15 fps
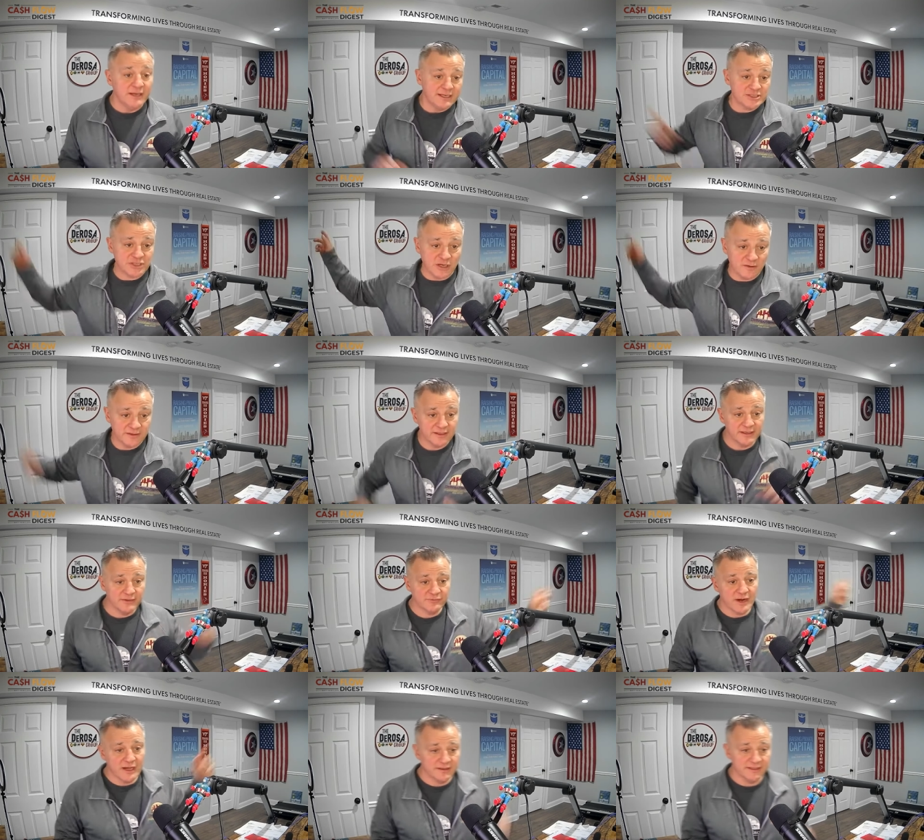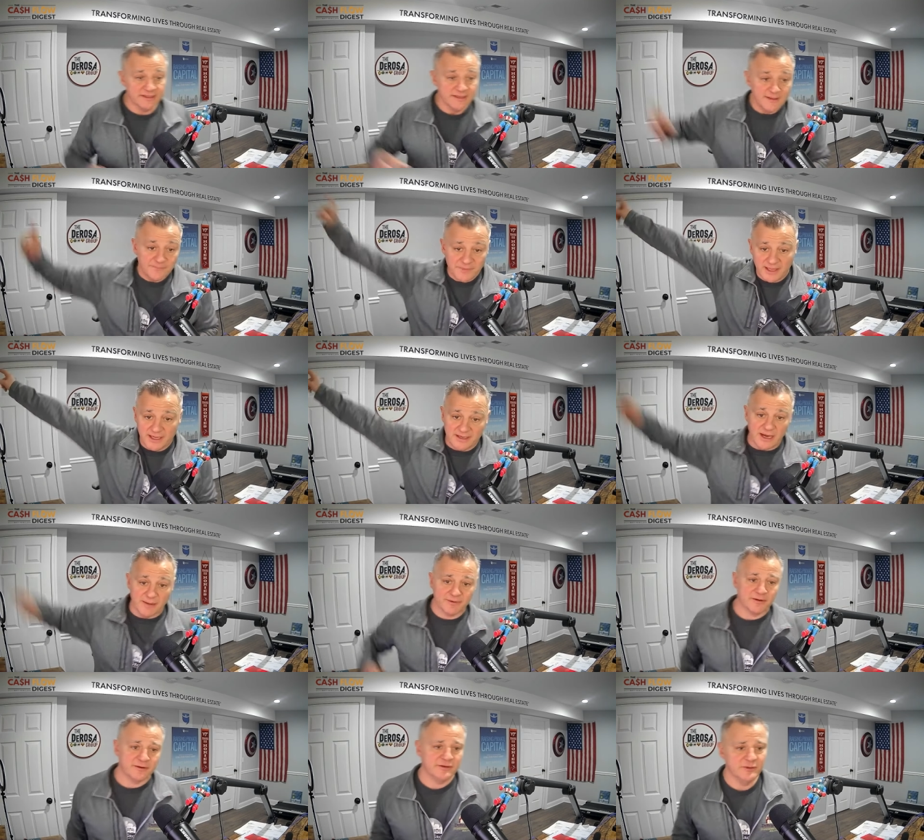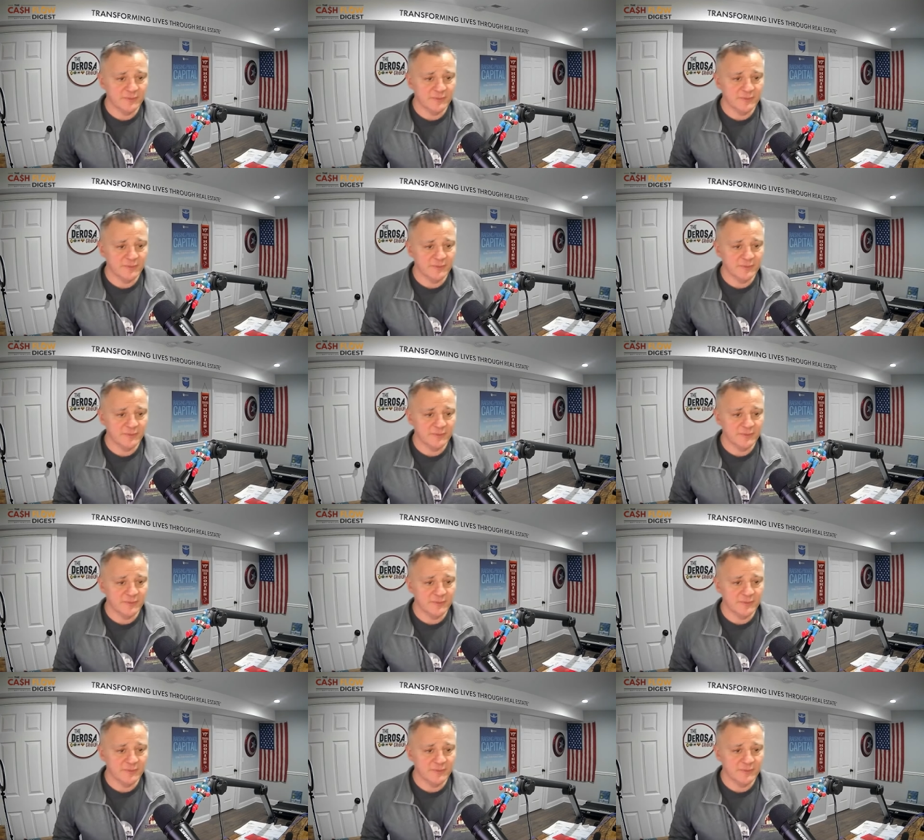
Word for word: and Charlotte and Raleigh and Albuquerque,